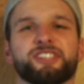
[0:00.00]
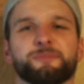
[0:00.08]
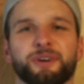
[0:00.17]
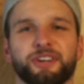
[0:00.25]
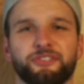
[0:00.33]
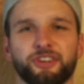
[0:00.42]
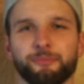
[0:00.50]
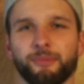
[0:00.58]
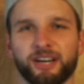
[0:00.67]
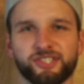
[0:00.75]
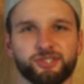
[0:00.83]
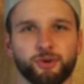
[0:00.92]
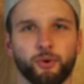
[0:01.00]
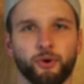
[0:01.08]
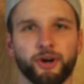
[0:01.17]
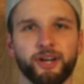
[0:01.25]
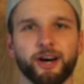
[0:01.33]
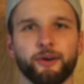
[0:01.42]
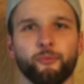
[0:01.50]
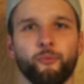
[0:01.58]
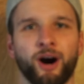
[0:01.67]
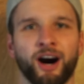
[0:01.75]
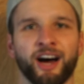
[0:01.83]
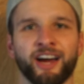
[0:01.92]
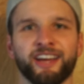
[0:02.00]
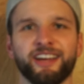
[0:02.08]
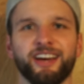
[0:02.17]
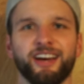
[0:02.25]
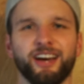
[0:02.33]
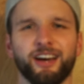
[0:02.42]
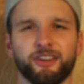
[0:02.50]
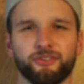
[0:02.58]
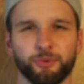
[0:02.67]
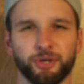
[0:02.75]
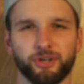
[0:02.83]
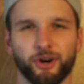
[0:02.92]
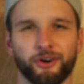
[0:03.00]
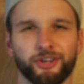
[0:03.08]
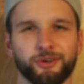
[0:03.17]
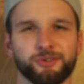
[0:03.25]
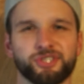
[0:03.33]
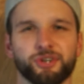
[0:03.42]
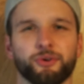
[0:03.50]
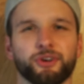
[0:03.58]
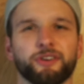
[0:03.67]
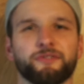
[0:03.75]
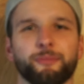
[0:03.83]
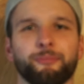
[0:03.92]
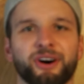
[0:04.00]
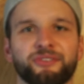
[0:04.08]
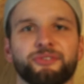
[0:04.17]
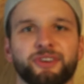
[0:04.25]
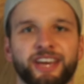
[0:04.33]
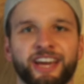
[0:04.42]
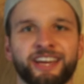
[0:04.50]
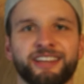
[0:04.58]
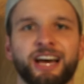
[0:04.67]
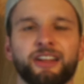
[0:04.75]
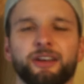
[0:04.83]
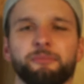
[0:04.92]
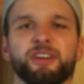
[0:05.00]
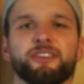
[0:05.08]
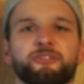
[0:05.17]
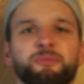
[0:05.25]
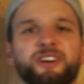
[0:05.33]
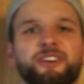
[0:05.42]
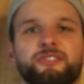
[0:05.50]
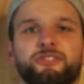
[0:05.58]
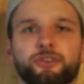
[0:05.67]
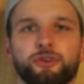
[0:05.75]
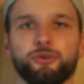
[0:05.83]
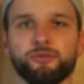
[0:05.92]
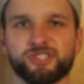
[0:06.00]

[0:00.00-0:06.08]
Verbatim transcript: explained to you my story on why doing cardio is so good for muscle gain, now let me explain to you